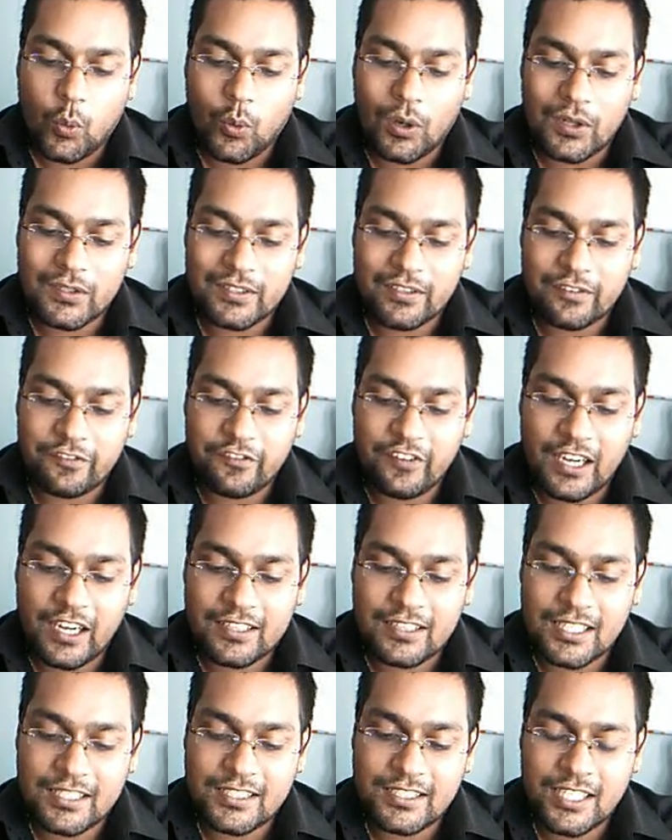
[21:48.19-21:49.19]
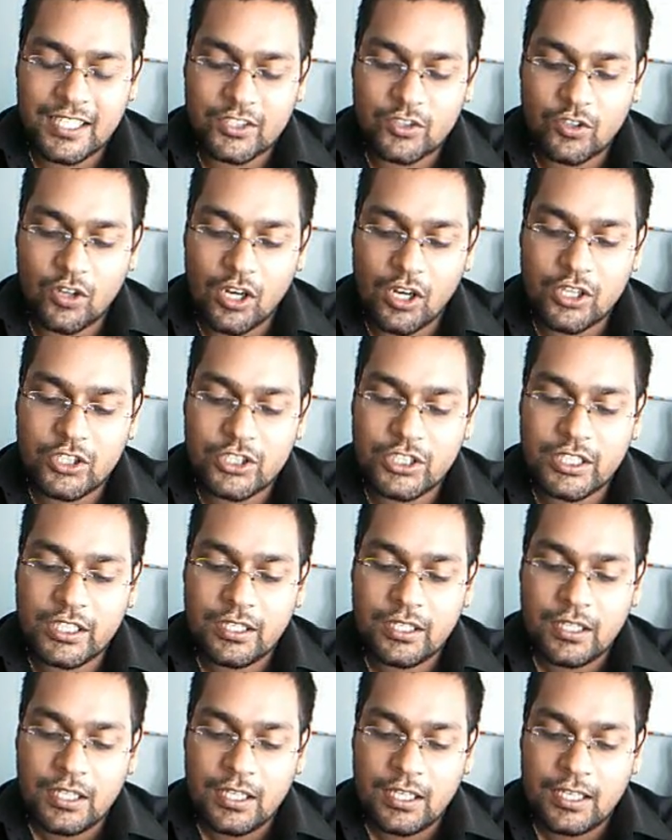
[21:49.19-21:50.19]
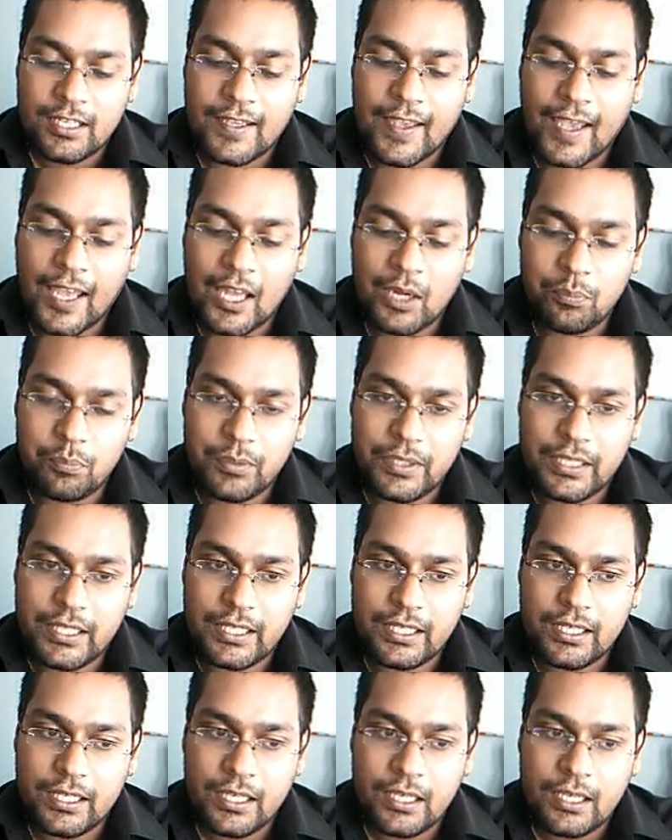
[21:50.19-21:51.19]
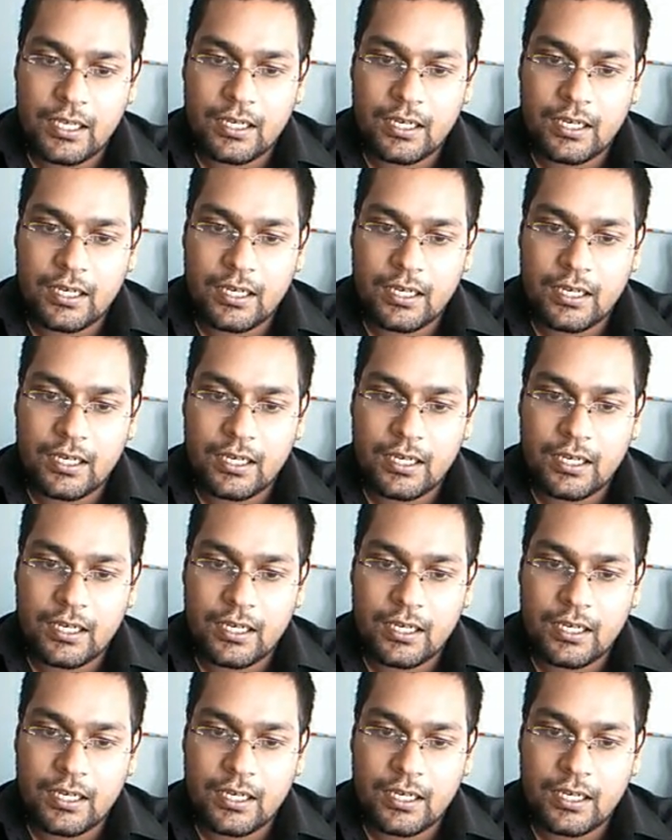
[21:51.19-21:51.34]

was the fact that technology can be